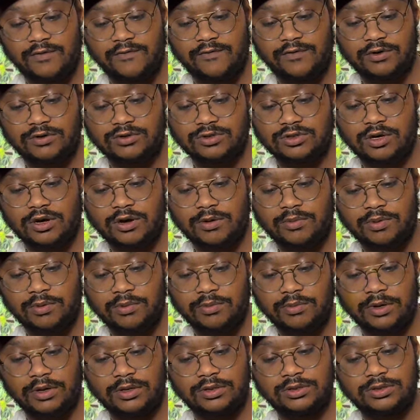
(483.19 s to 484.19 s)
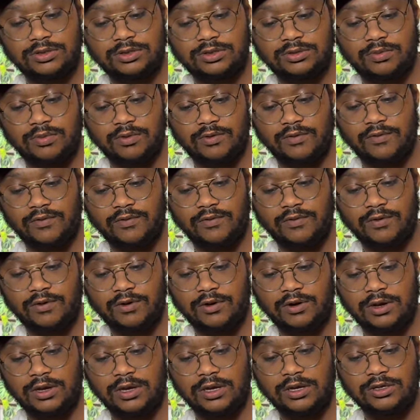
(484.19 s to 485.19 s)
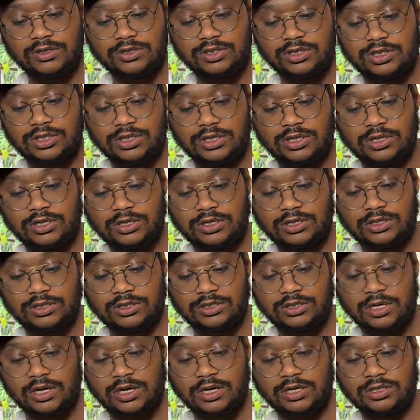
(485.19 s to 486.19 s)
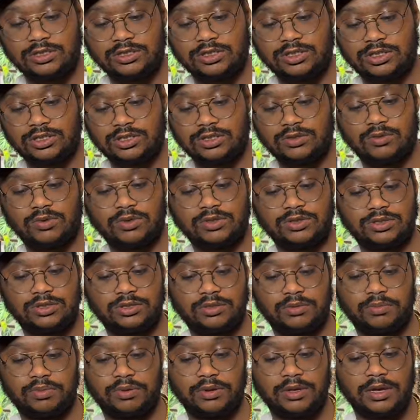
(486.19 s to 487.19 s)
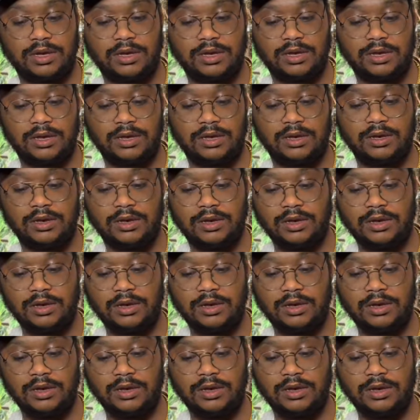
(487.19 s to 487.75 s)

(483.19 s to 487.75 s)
first couple months before he or she decides she wants to play